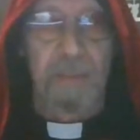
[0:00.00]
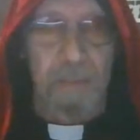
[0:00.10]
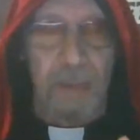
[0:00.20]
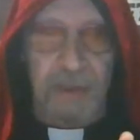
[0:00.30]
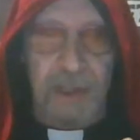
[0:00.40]

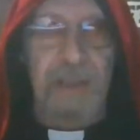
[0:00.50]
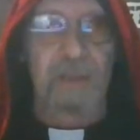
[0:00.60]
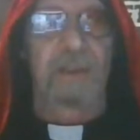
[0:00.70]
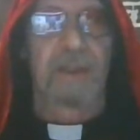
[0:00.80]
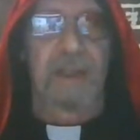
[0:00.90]

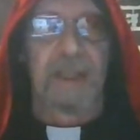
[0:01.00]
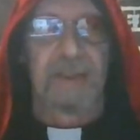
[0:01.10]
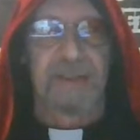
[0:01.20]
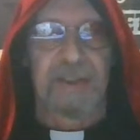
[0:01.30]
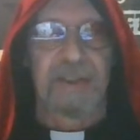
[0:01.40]
particularly
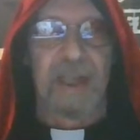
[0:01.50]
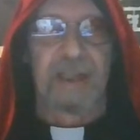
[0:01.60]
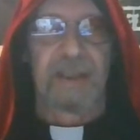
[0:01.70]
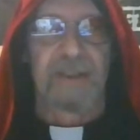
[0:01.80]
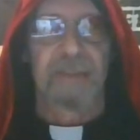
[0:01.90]
theistic
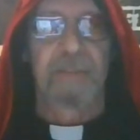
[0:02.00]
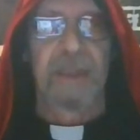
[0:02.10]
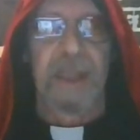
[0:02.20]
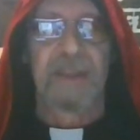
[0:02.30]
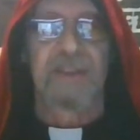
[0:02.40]
Satanism,
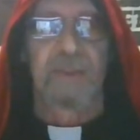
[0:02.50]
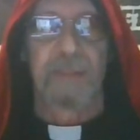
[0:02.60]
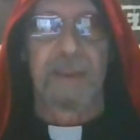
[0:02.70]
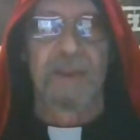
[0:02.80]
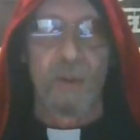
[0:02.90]
needs to
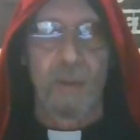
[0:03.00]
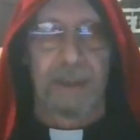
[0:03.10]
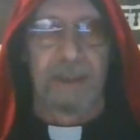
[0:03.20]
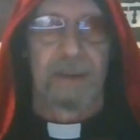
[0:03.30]
be doing.